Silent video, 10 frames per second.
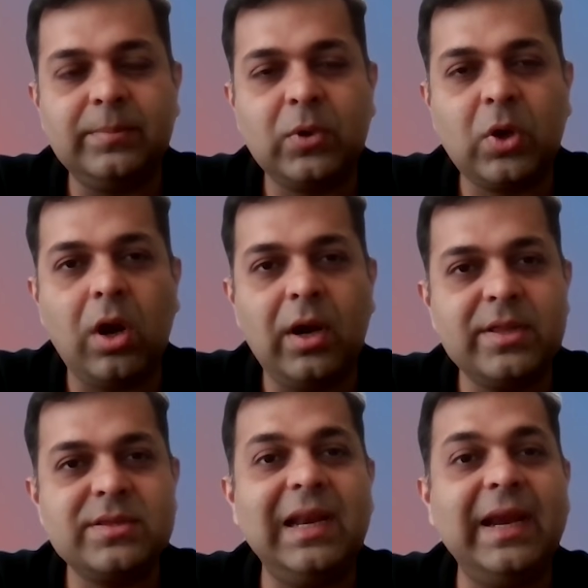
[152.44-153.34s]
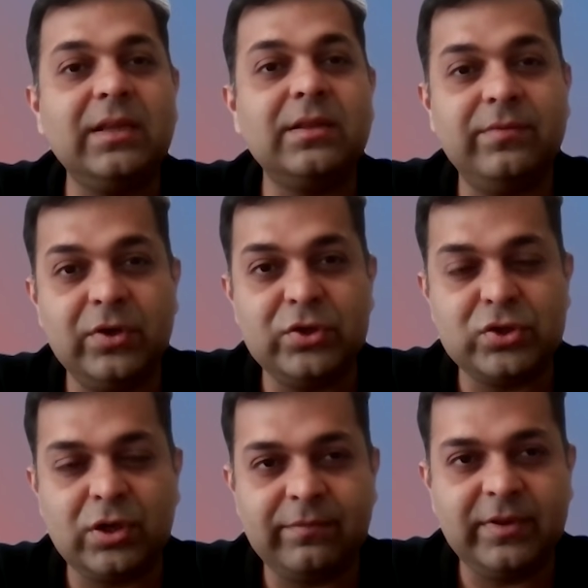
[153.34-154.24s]
called as the latest
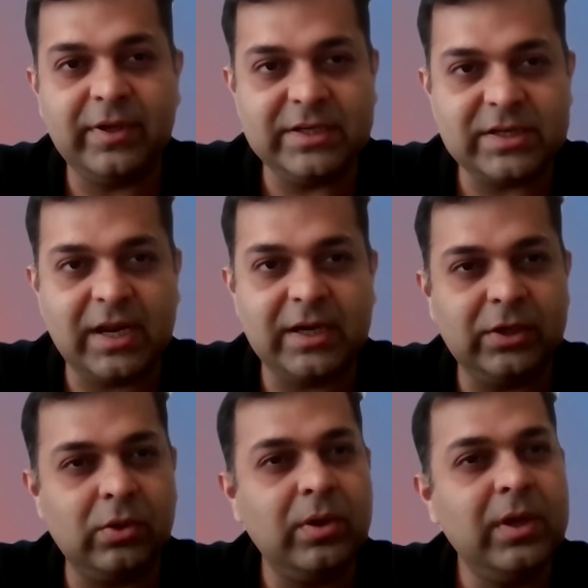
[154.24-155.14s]
version of the internet. You know,